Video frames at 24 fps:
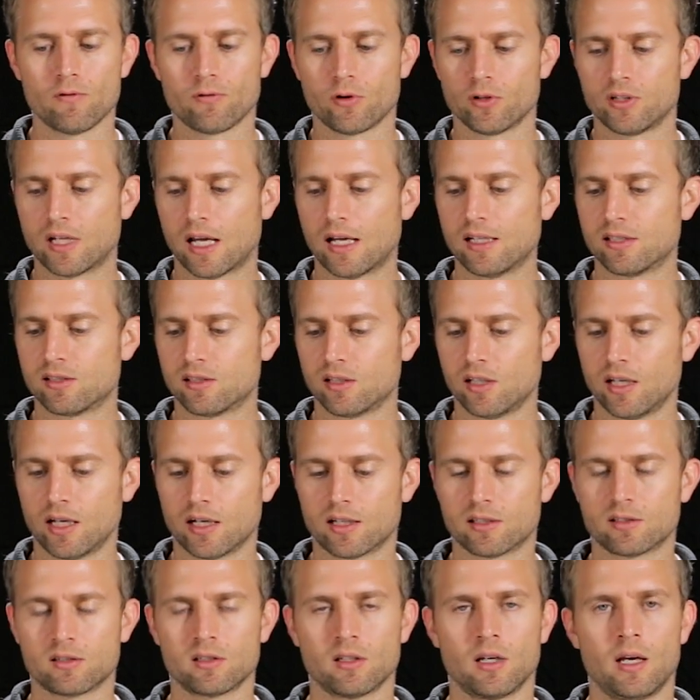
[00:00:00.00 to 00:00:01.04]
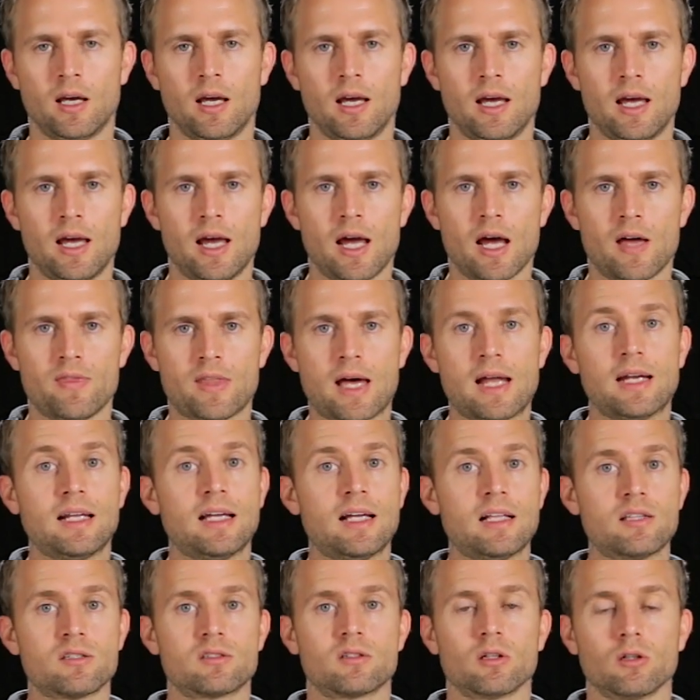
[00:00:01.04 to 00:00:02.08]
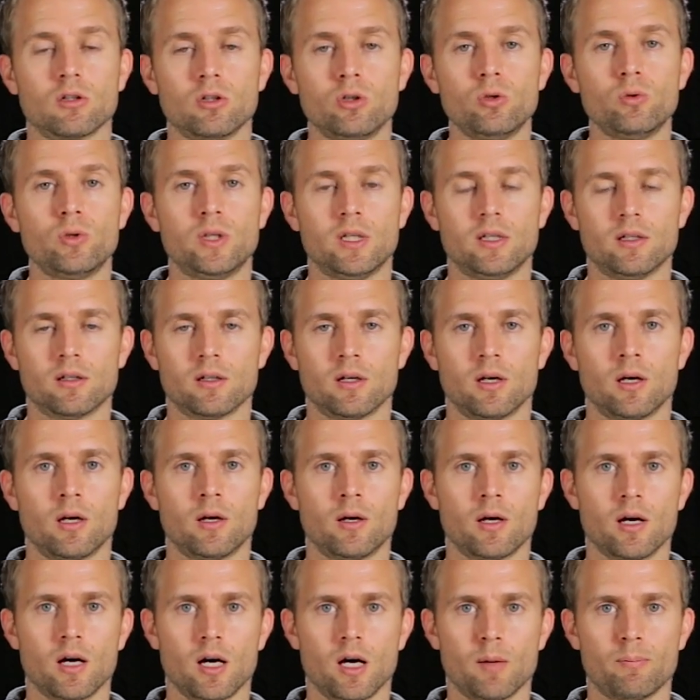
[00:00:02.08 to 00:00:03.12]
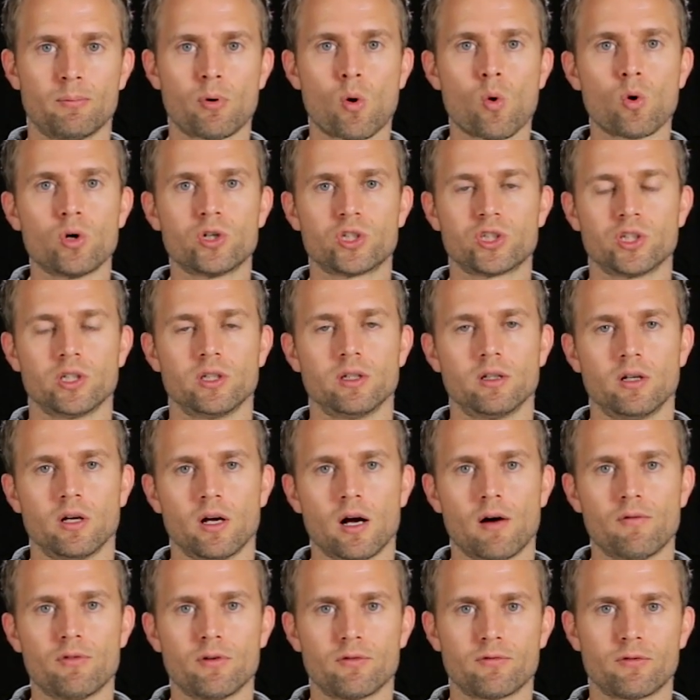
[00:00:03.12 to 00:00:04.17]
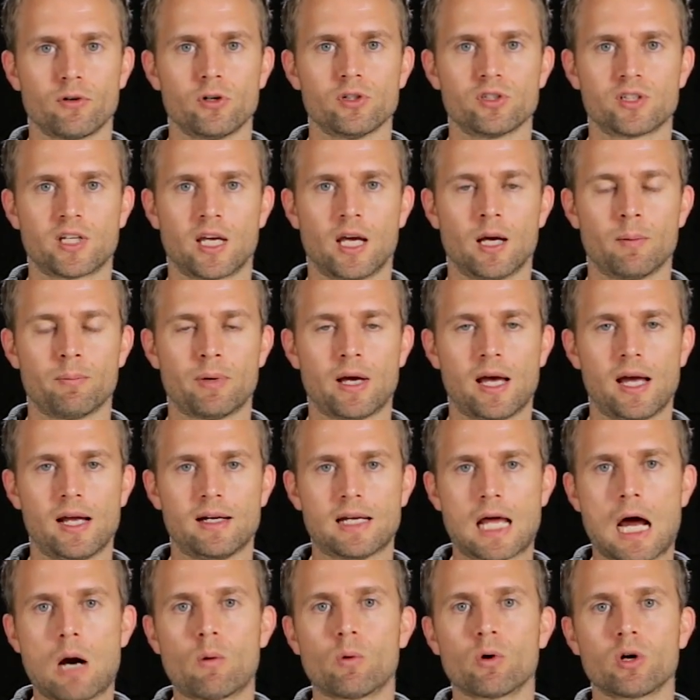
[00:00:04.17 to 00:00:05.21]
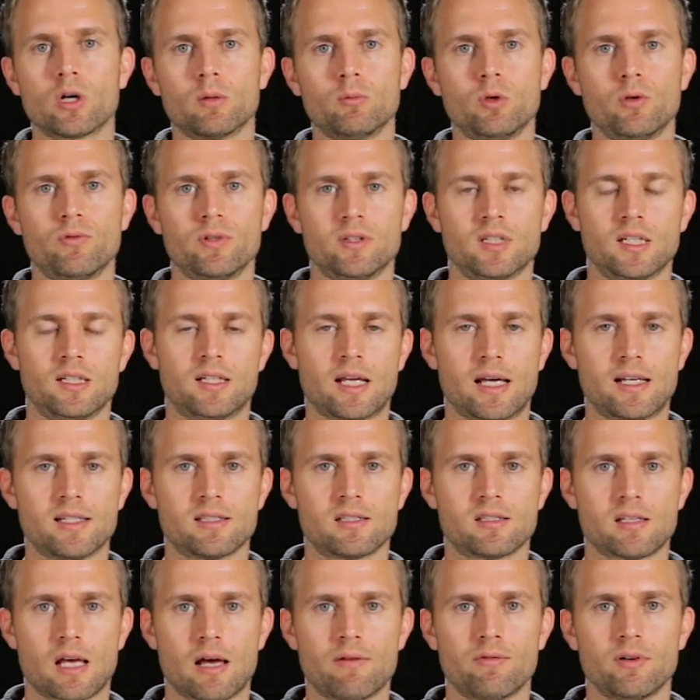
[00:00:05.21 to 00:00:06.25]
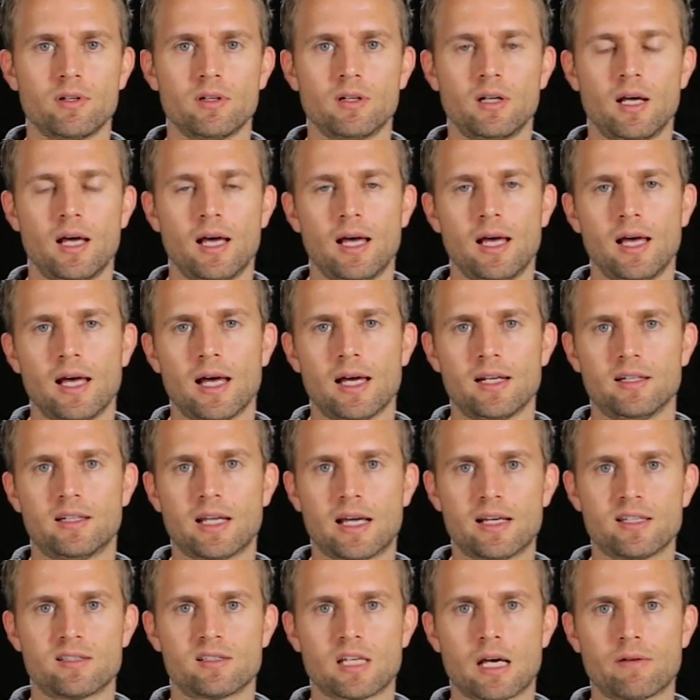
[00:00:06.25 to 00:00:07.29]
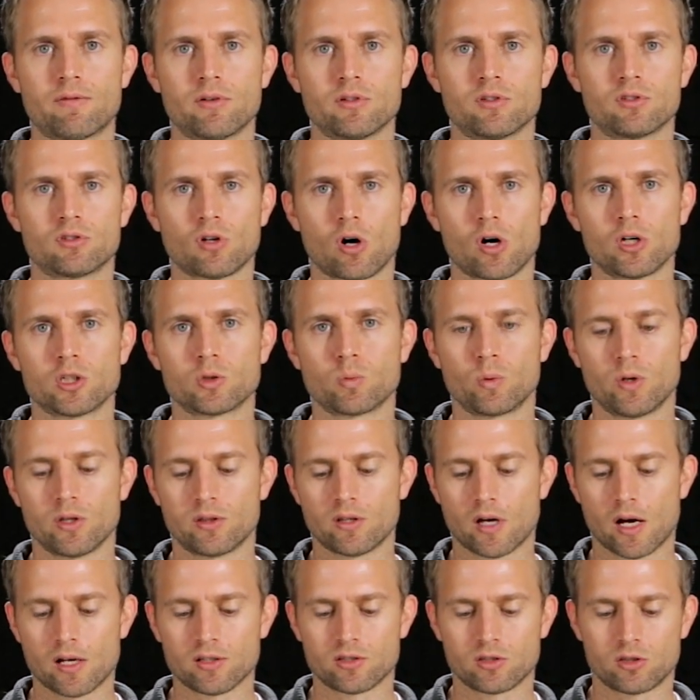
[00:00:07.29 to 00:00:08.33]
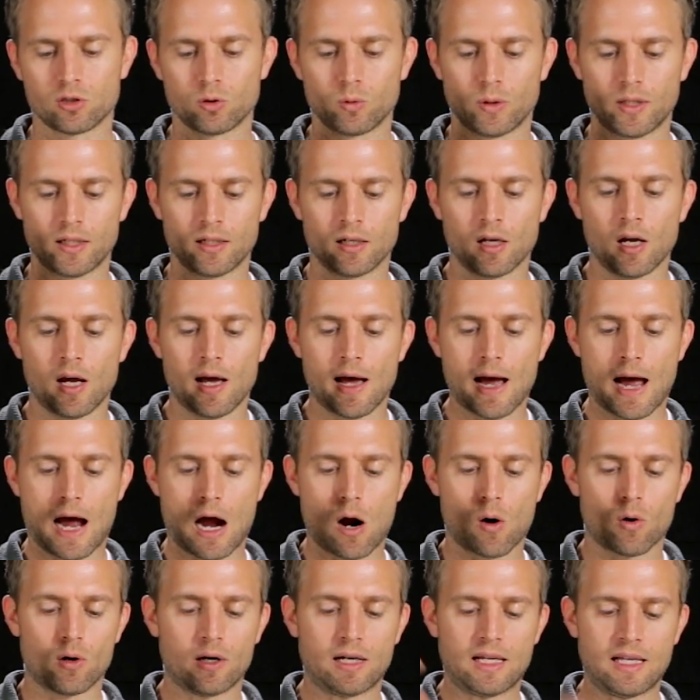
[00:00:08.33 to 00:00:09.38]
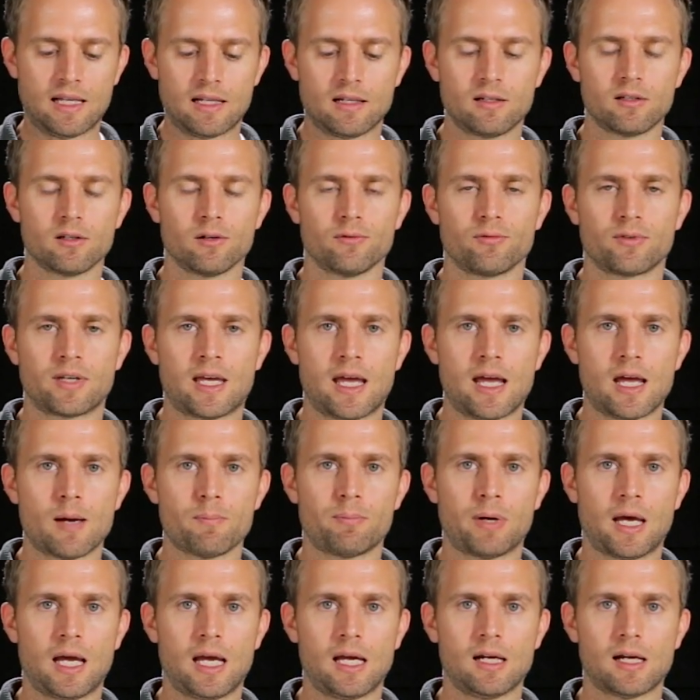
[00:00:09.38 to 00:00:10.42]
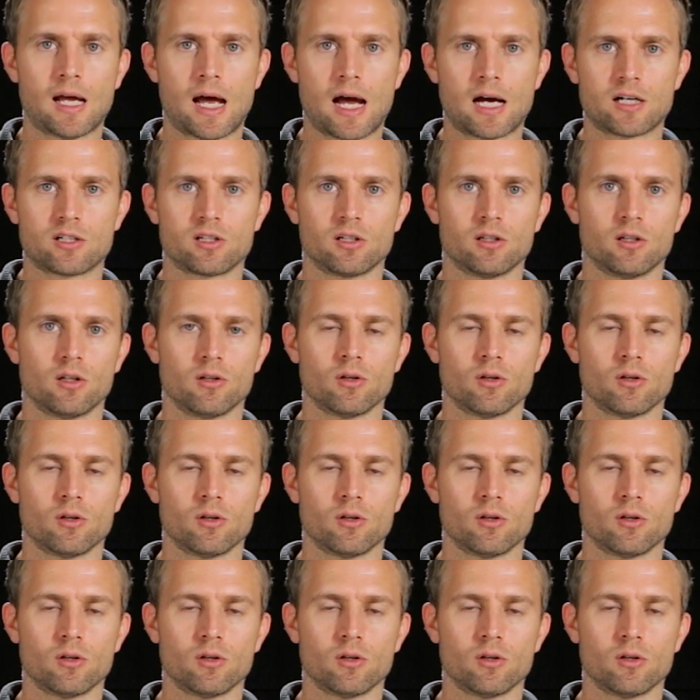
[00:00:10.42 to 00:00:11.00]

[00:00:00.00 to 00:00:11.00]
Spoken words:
for day 6, and that ends the looting portion of the first campaign. Now we're going to move into day 7, and day 7 starts with us doing our end of campaign actions,